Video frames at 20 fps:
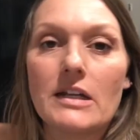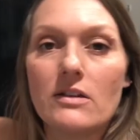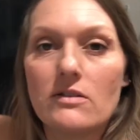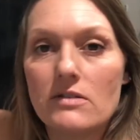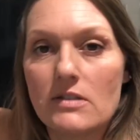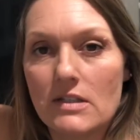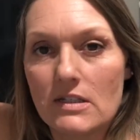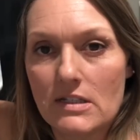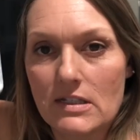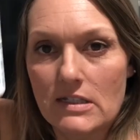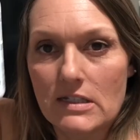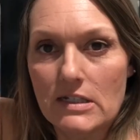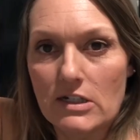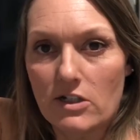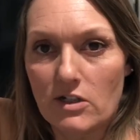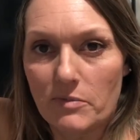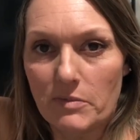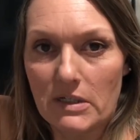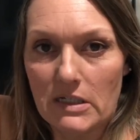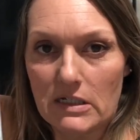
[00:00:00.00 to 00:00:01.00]
use this
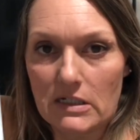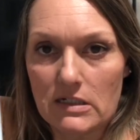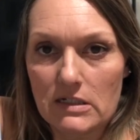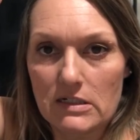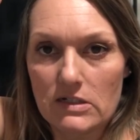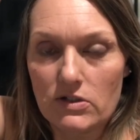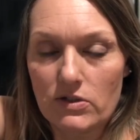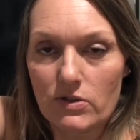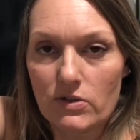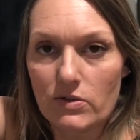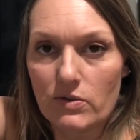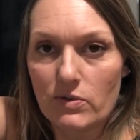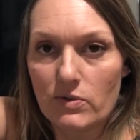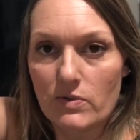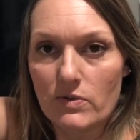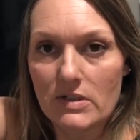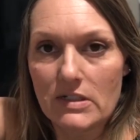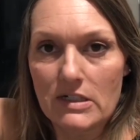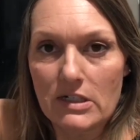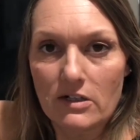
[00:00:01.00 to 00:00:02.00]
Steramine to
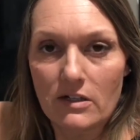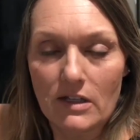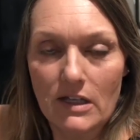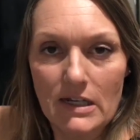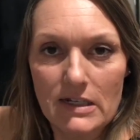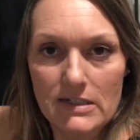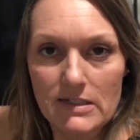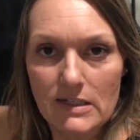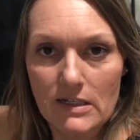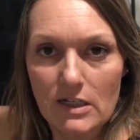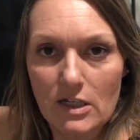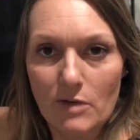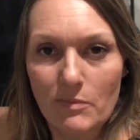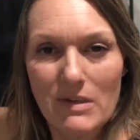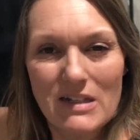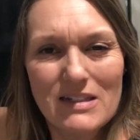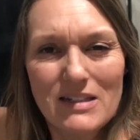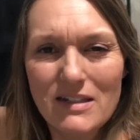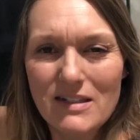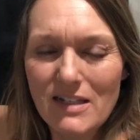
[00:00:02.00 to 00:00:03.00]
sterilize them.
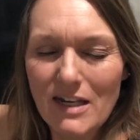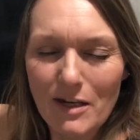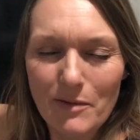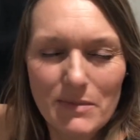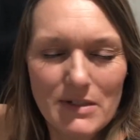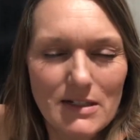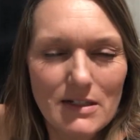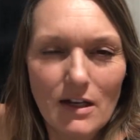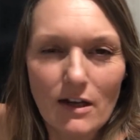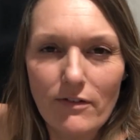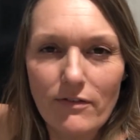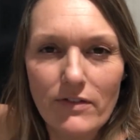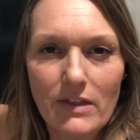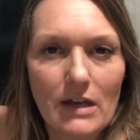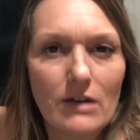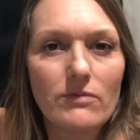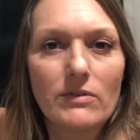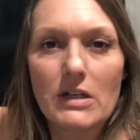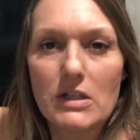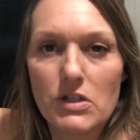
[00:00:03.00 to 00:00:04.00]
It's the same stuff
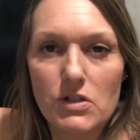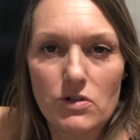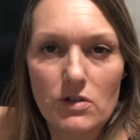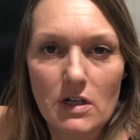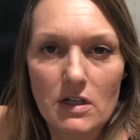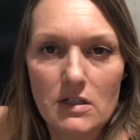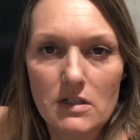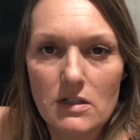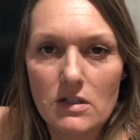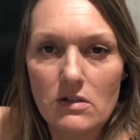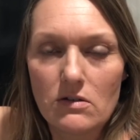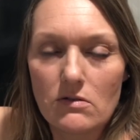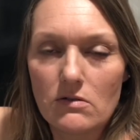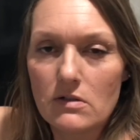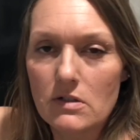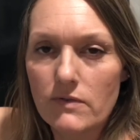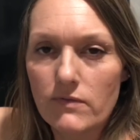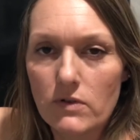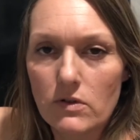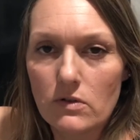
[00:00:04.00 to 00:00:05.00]
that restaurants
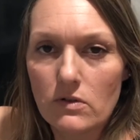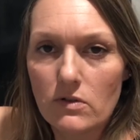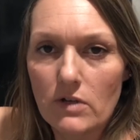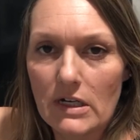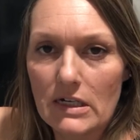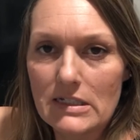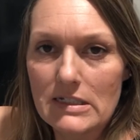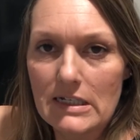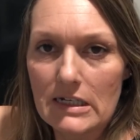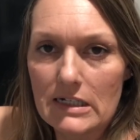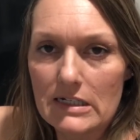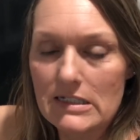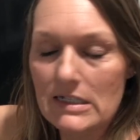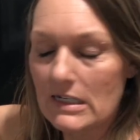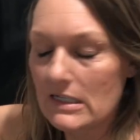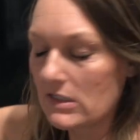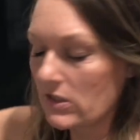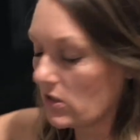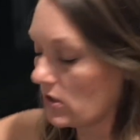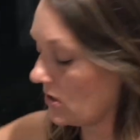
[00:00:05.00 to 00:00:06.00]
use, food grade
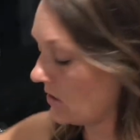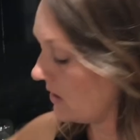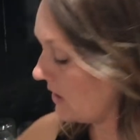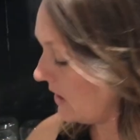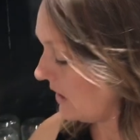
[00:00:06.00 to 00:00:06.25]
sanitizer.